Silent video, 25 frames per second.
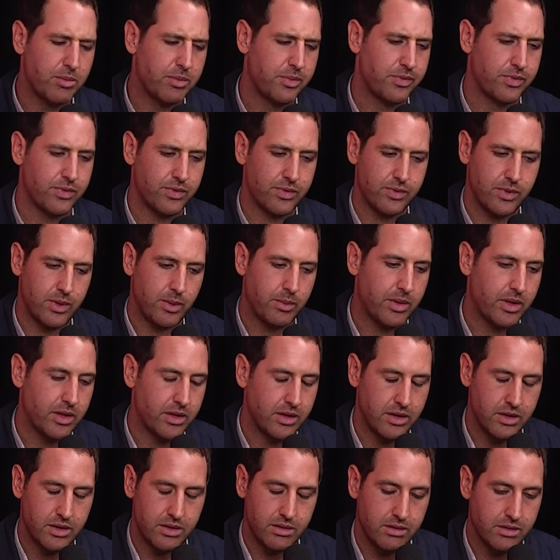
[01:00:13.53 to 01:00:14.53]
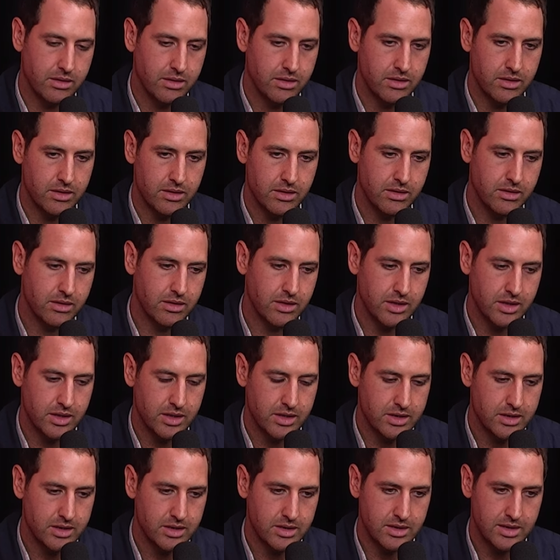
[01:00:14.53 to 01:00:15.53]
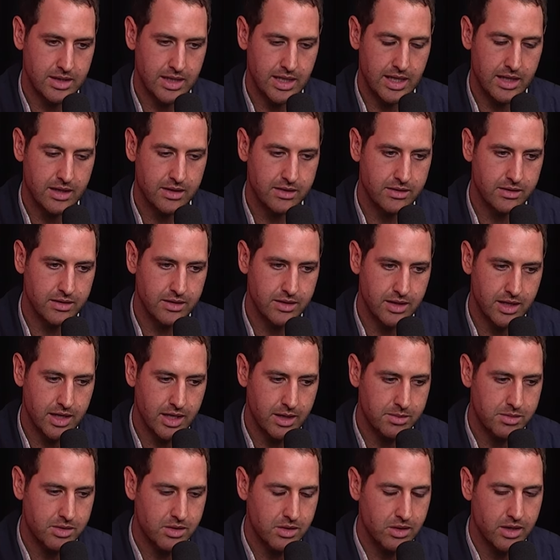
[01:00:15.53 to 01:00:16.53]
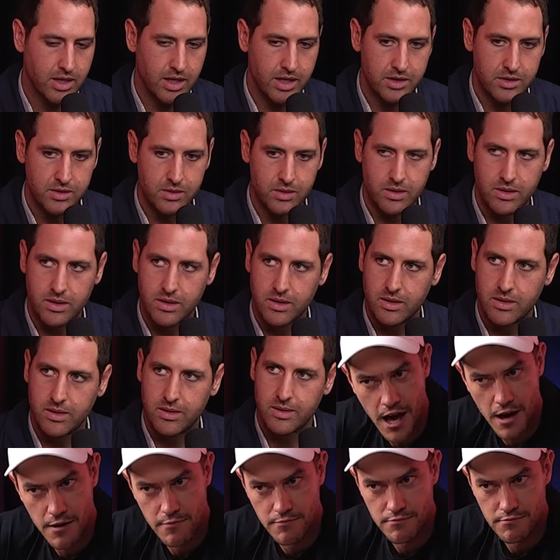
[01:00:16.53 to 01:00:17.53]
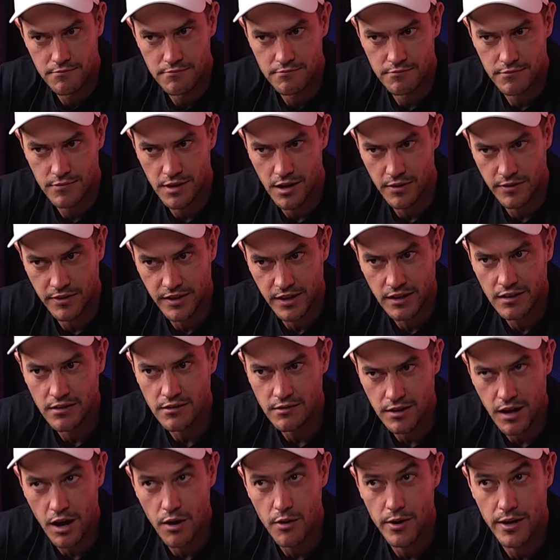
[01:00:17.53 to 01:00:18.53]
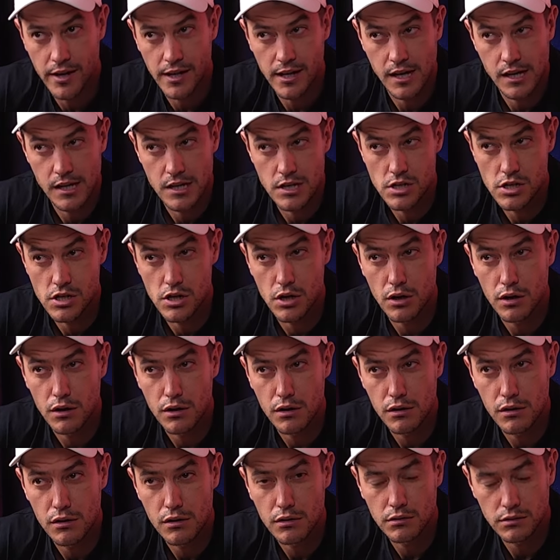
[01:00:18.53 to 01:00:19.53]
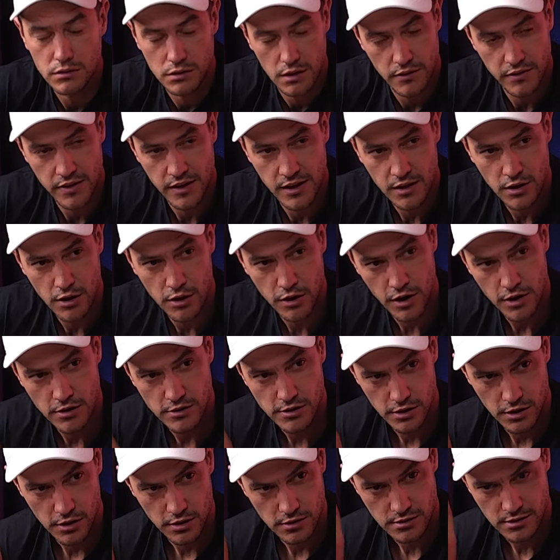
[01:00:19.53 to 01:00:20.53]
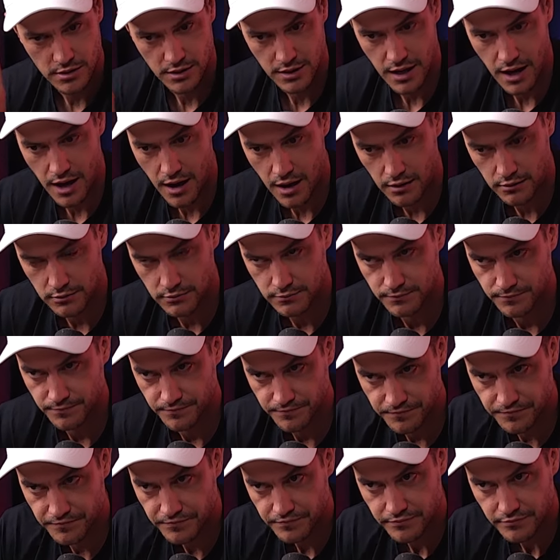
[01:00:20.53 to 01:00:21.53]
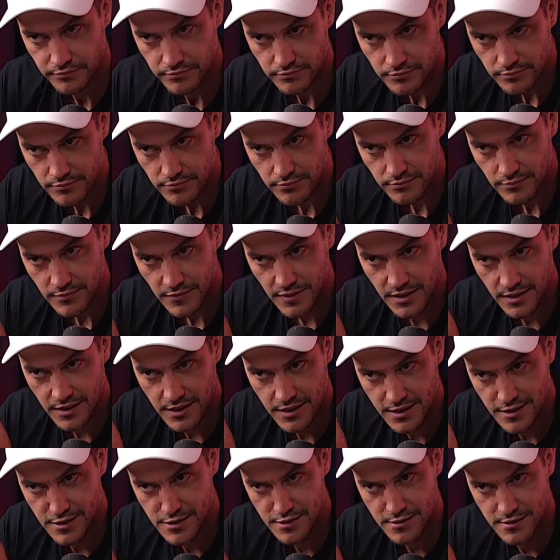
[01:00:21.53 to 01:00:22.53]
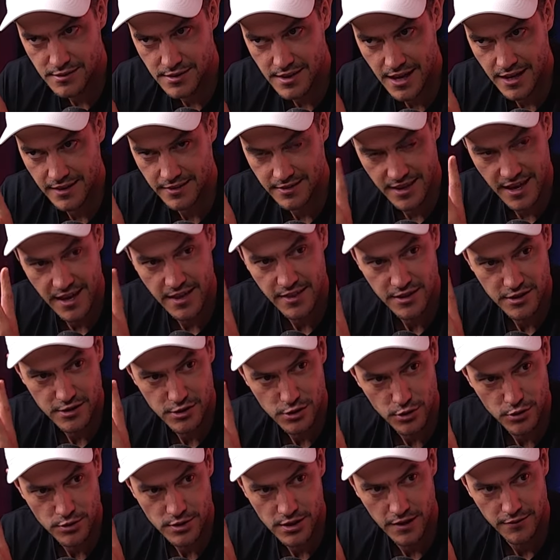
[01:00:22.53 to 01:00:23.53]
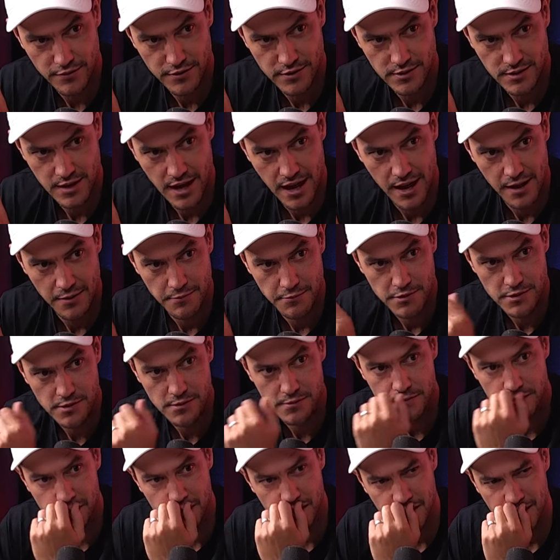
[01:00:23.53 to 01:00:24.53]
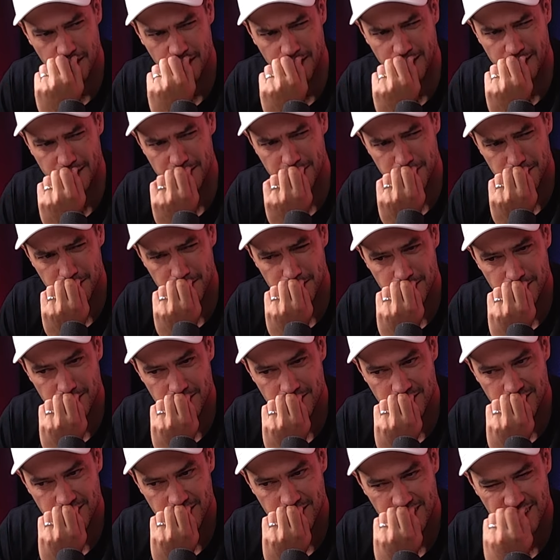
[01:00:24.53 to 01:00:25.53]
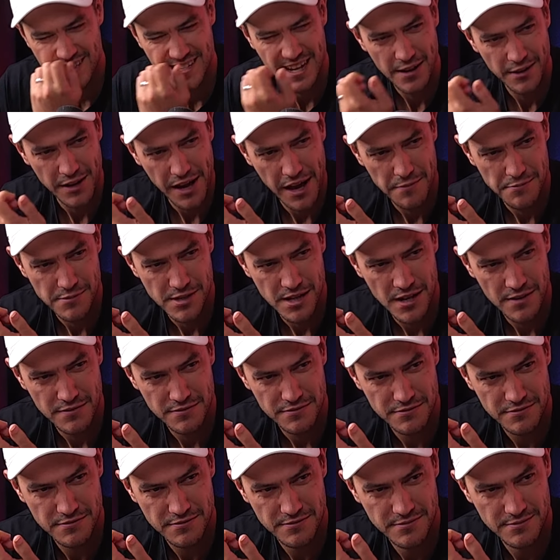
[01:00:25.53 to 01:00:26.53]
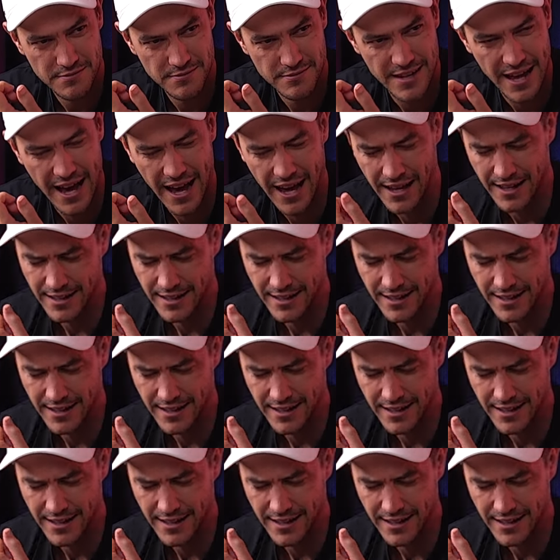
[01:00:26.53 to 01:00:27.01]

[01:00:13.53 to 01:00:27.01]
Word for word: I'm. I mean, yeah, I don't know. Hate, absolute hatred. Um, I think I'm going dogs. I think I'll go dogs and Carlton. And that they're the two toughest games, I reckon. Is our game tough? Nah.